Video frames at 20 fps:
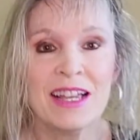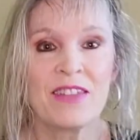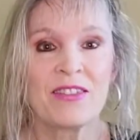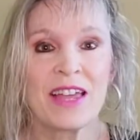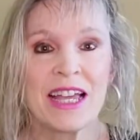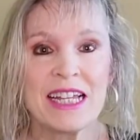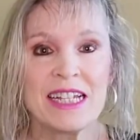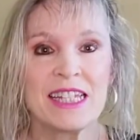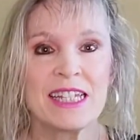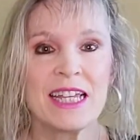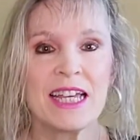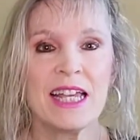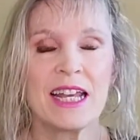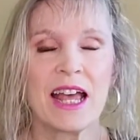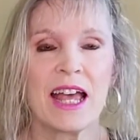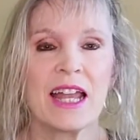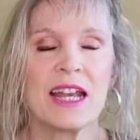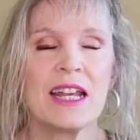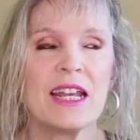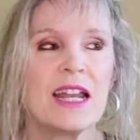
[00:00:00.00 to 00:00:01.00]
They did,
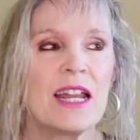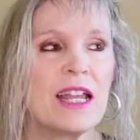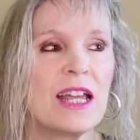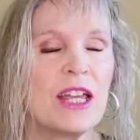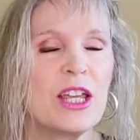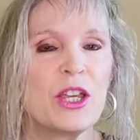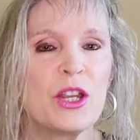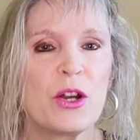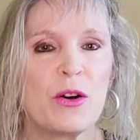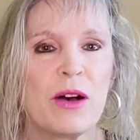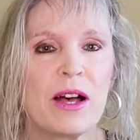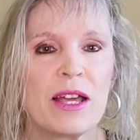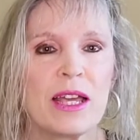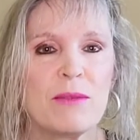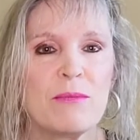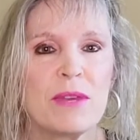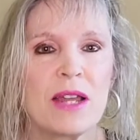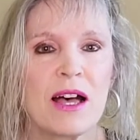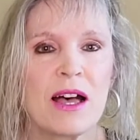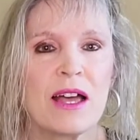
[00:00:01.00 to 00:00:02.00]
and you know, I
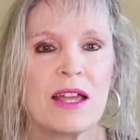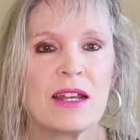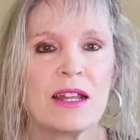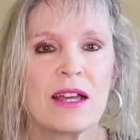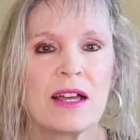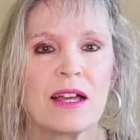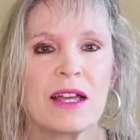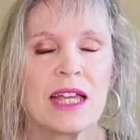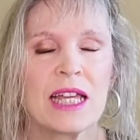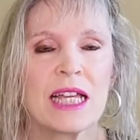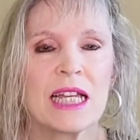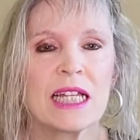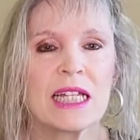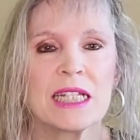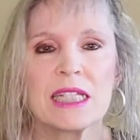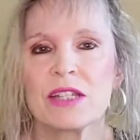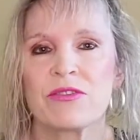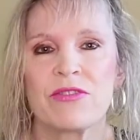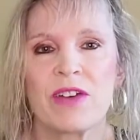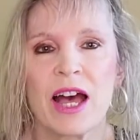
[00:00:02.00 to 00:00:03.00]
am not
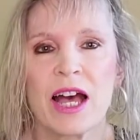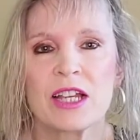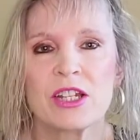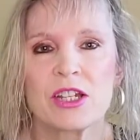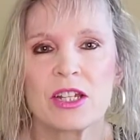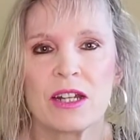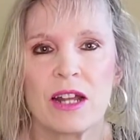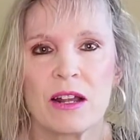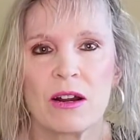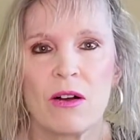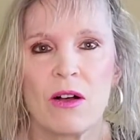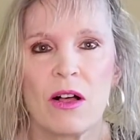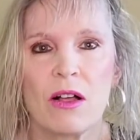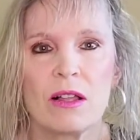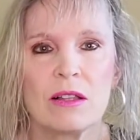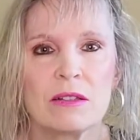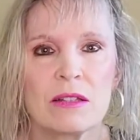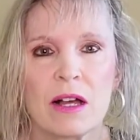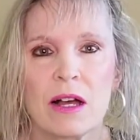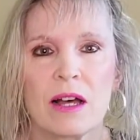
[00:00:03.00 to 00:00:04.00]
into fashion at
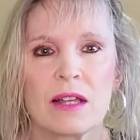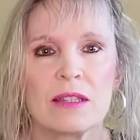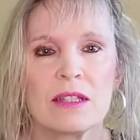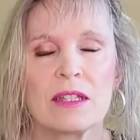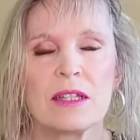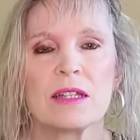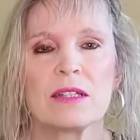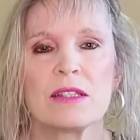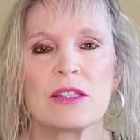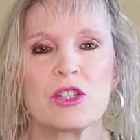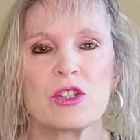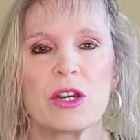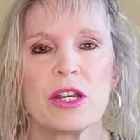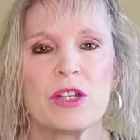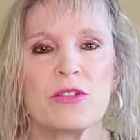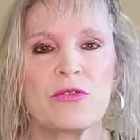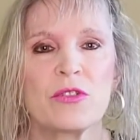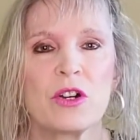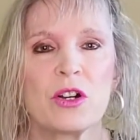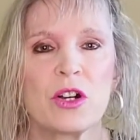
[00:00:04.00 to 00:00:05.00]
all. Oddly, it's
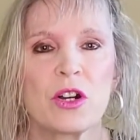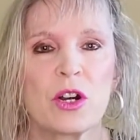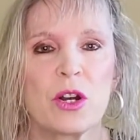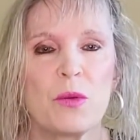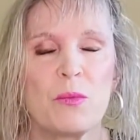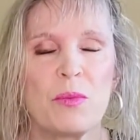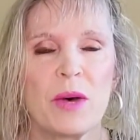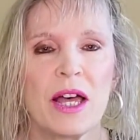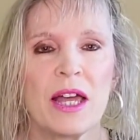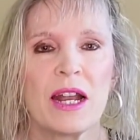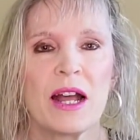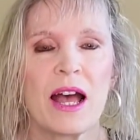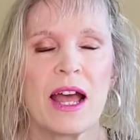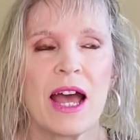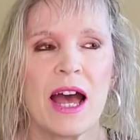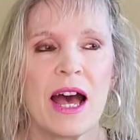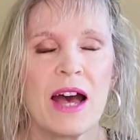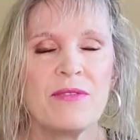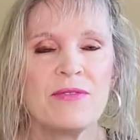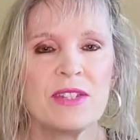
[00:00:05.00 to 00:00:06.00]
strange for a girl, but I
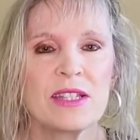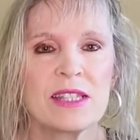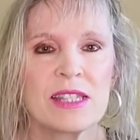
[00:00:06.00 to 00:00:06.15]
have to